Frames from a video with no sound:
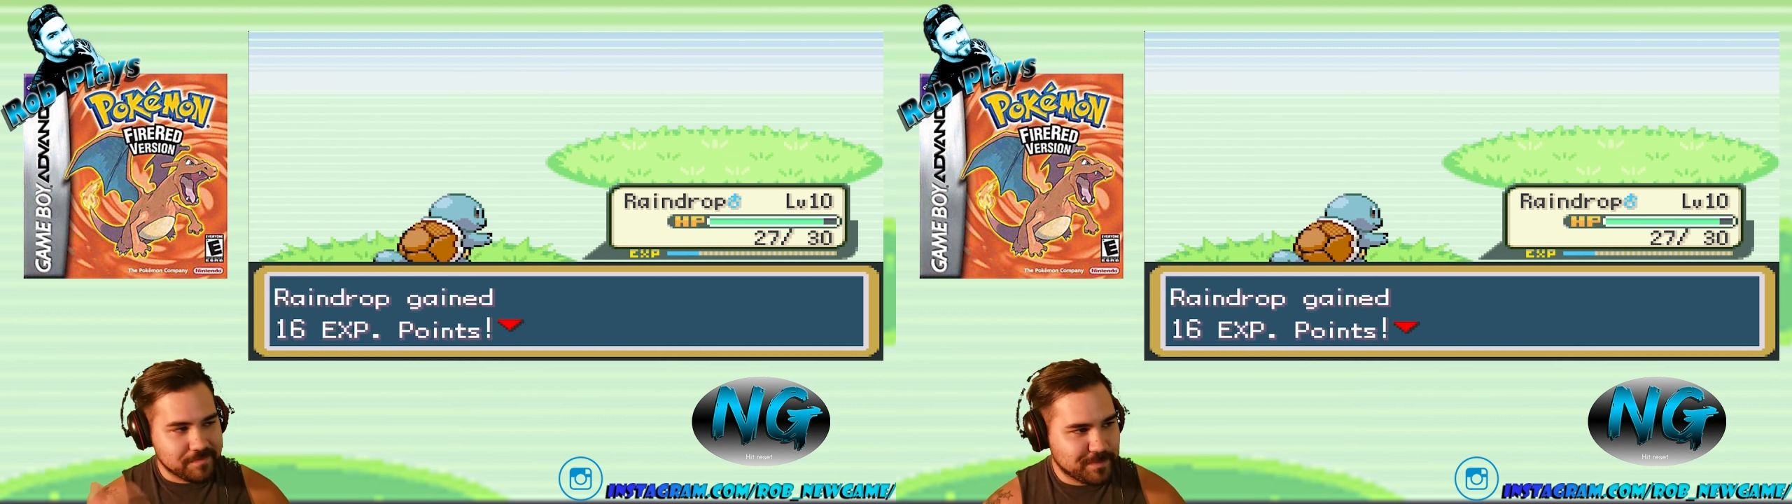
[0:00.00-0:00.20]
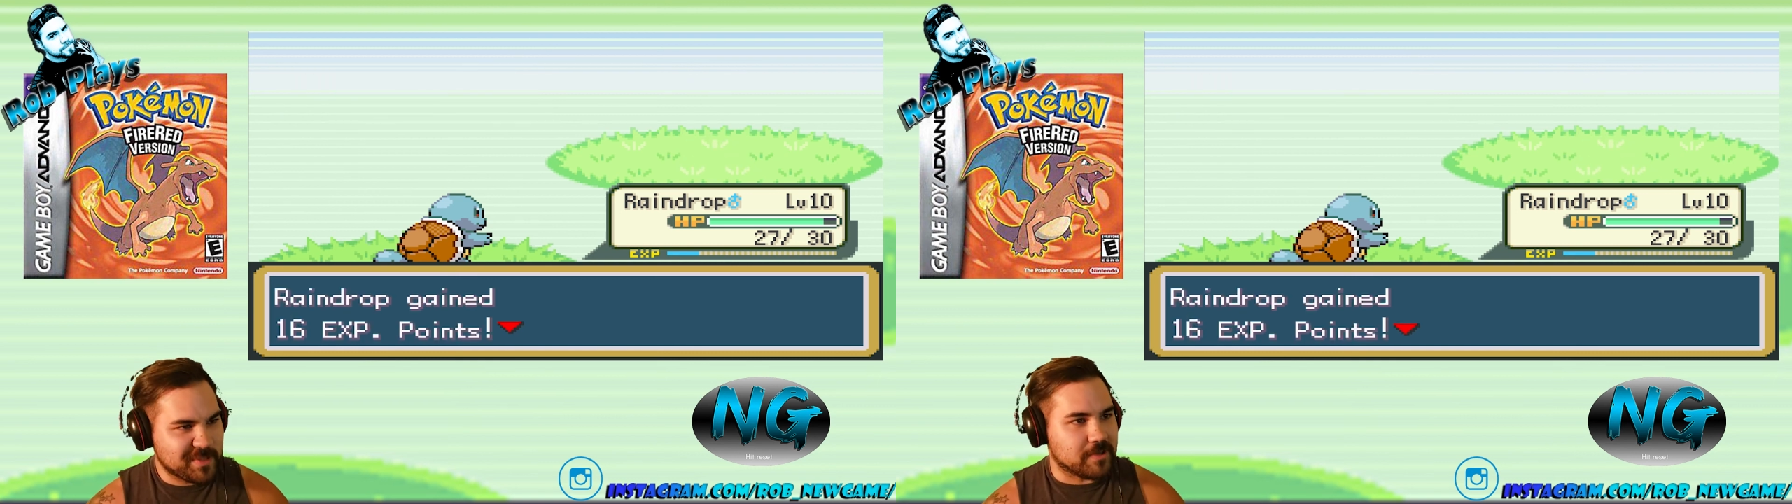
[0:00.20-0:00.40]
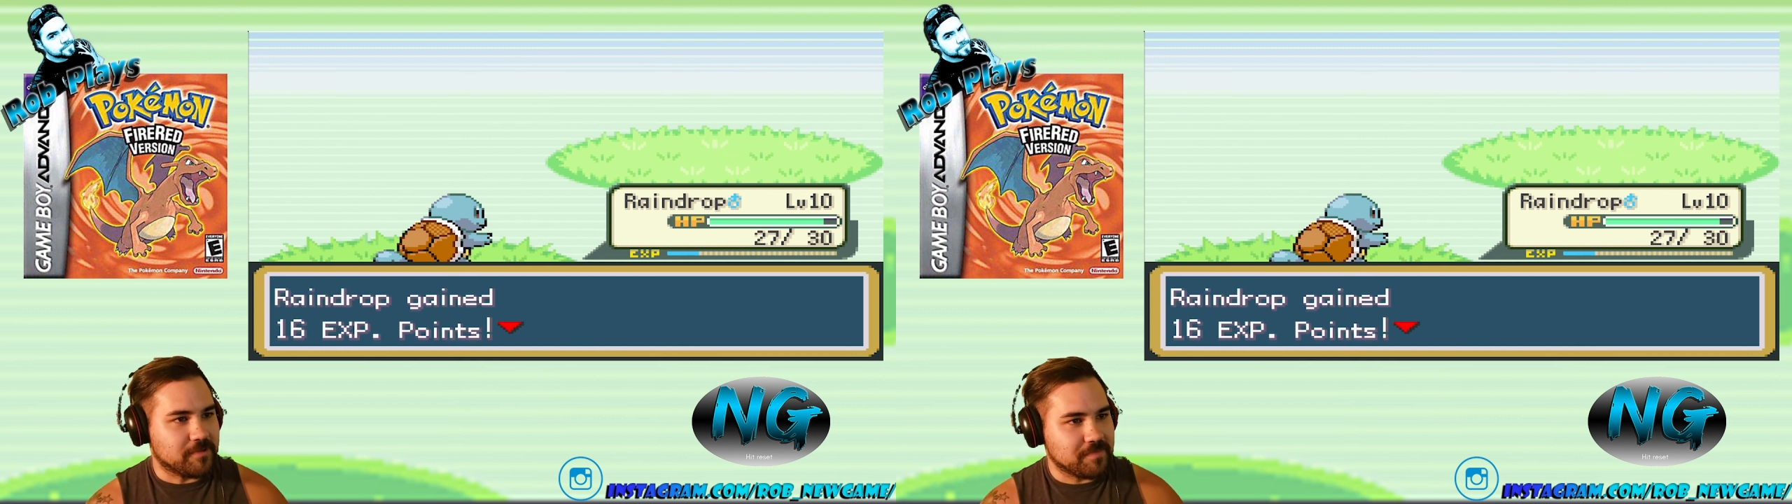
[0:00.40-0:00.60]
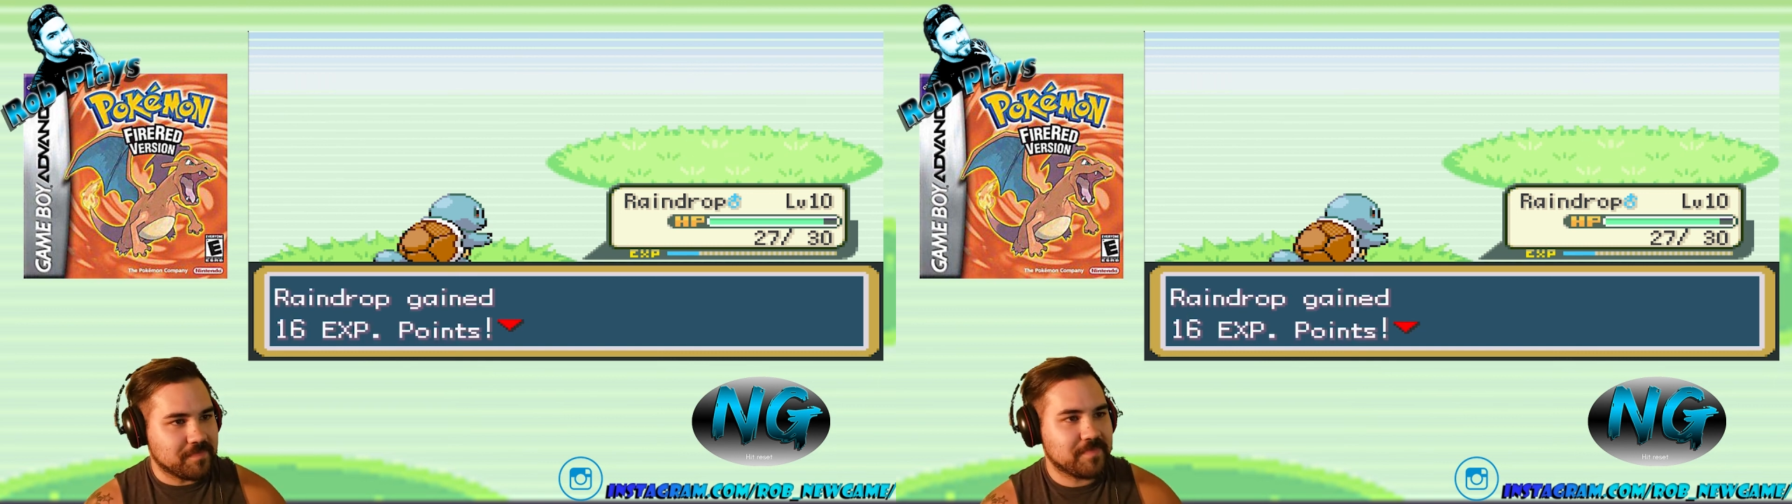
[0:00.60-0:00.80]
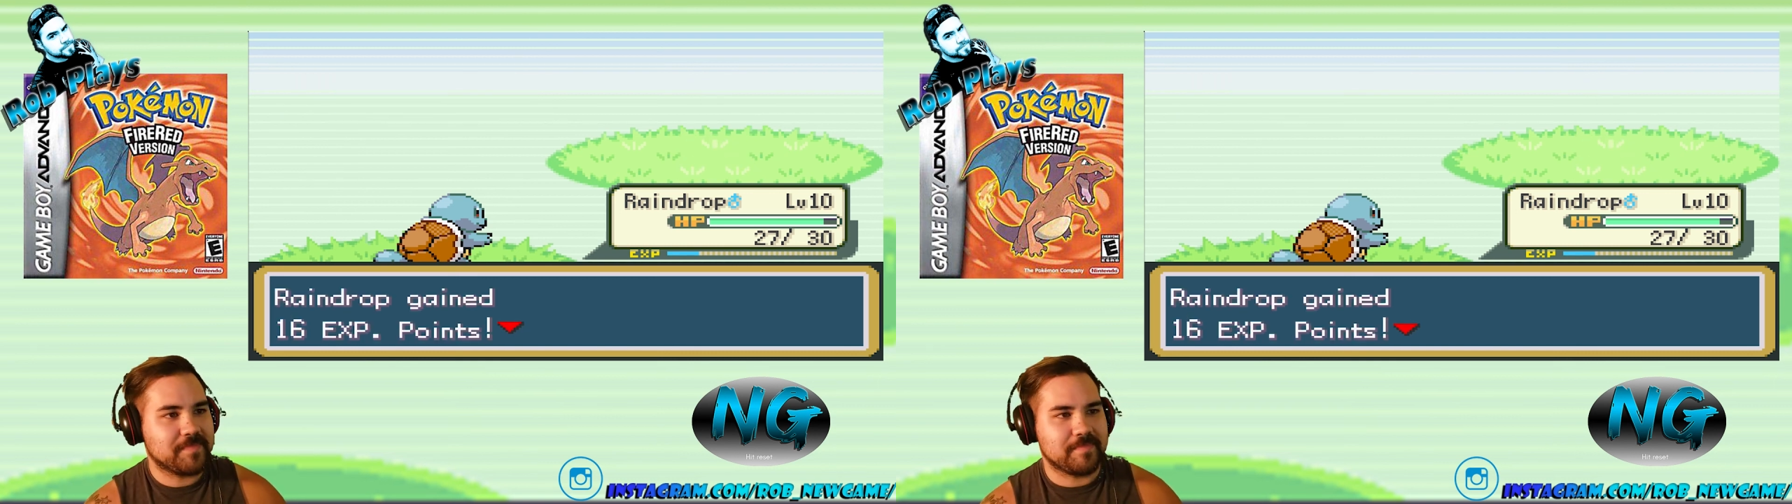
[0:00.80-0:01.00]
so
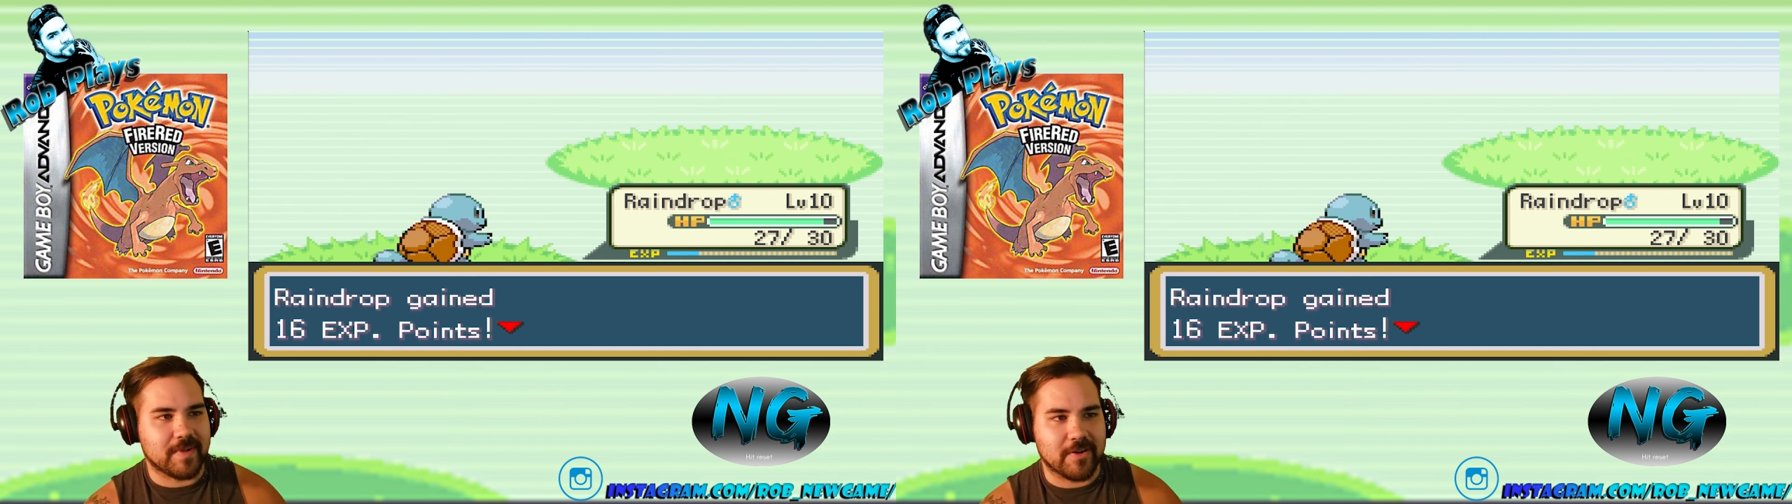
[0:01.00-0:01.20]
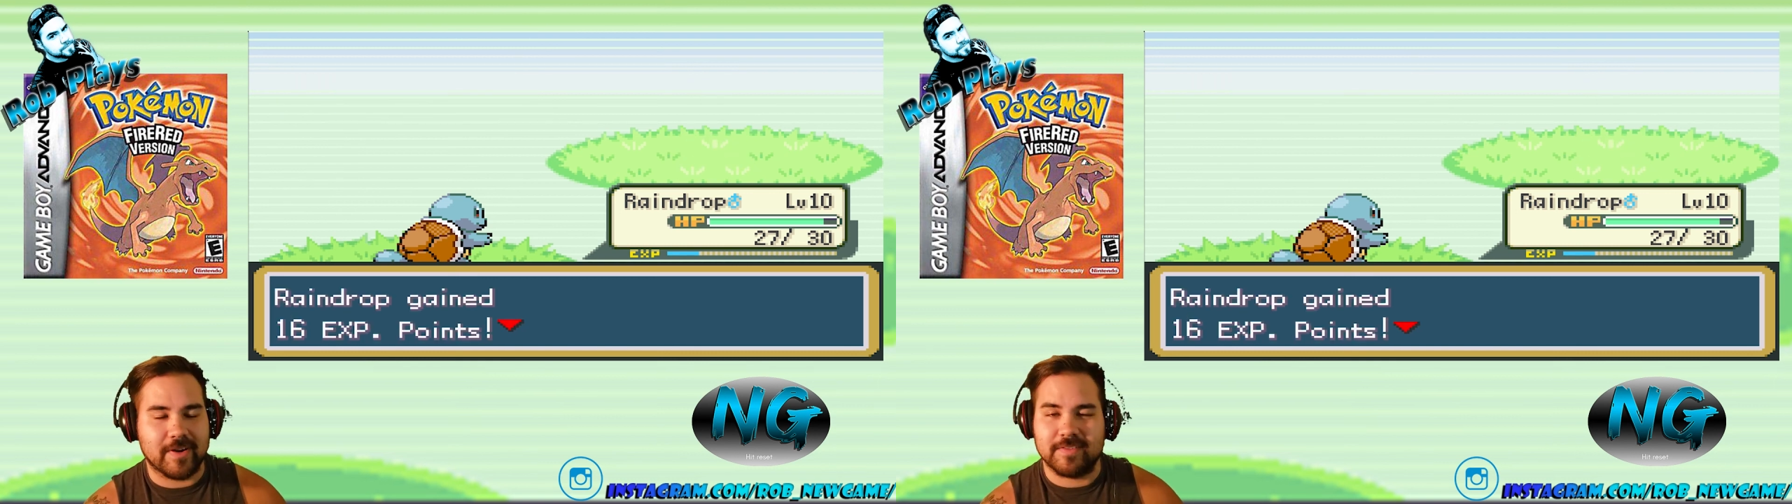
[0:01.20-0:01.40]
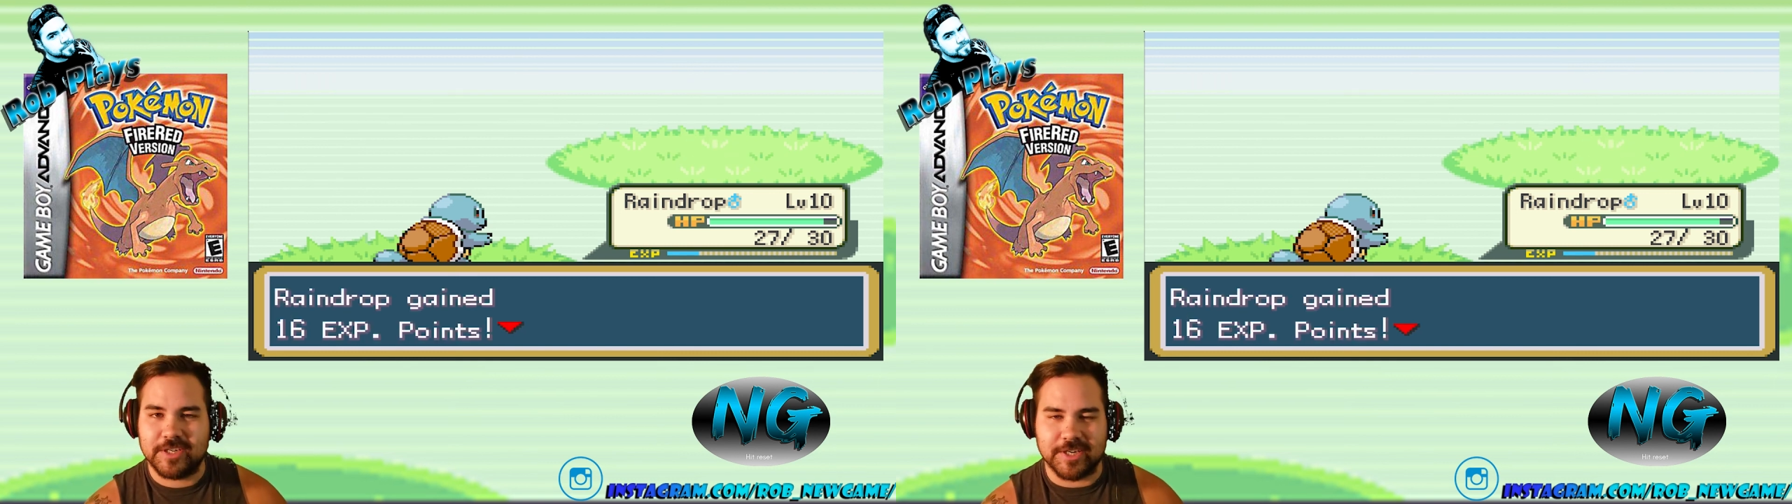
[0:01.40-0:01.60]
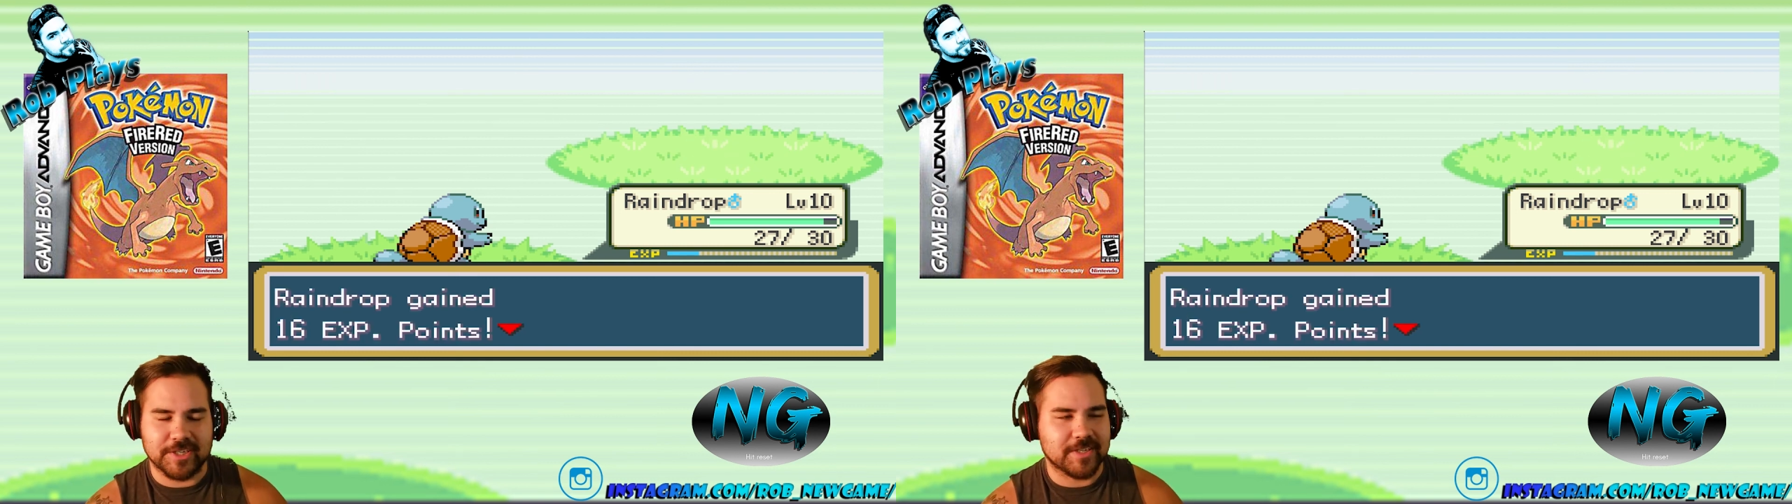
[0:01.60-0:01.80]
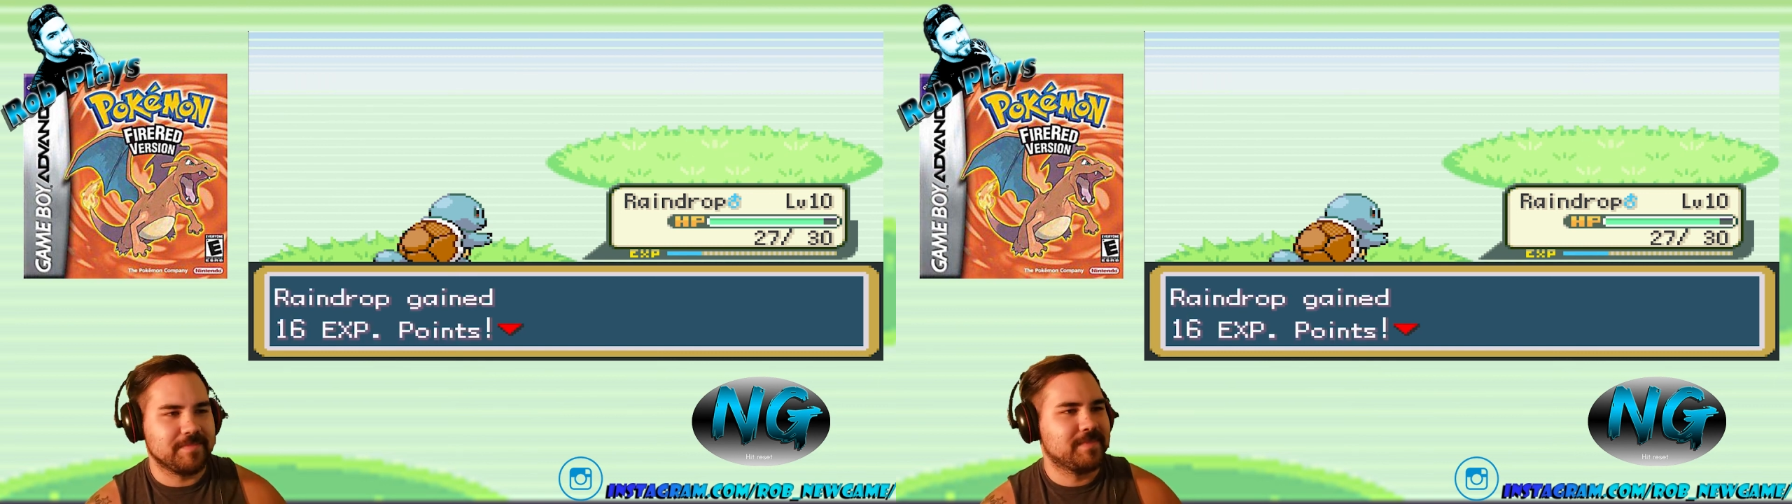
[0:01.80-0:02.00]
Minecraft's
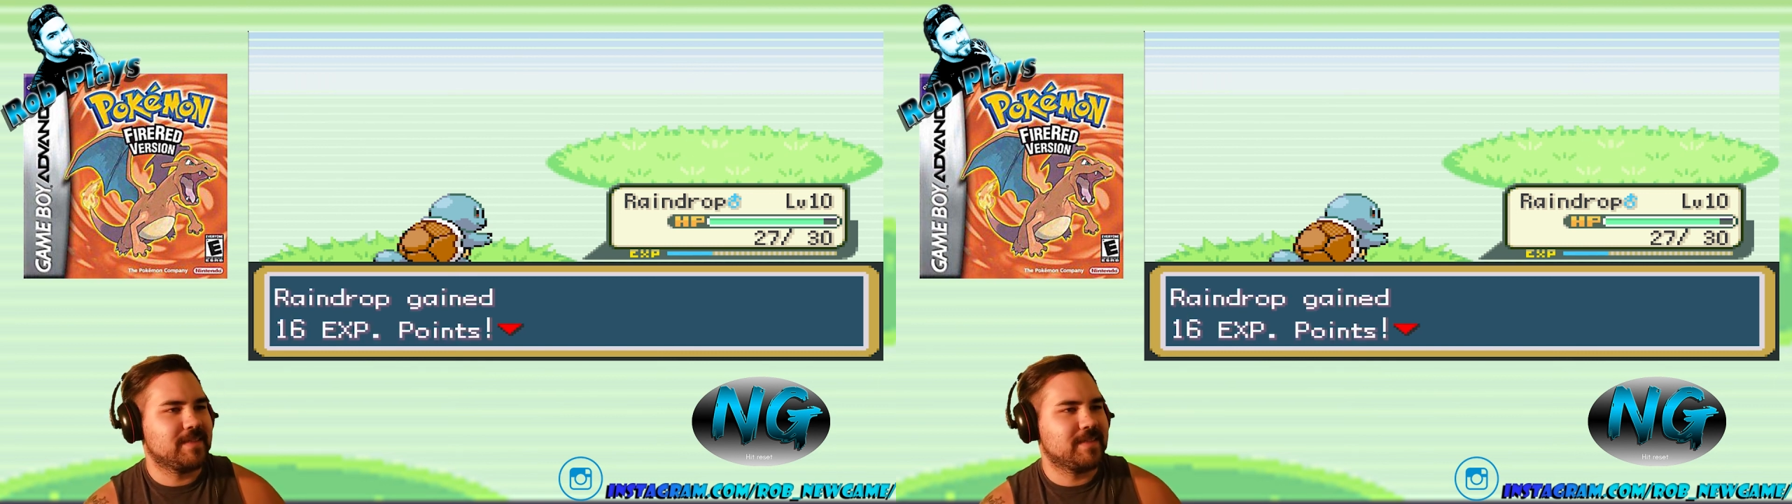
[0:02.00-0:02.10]
changing,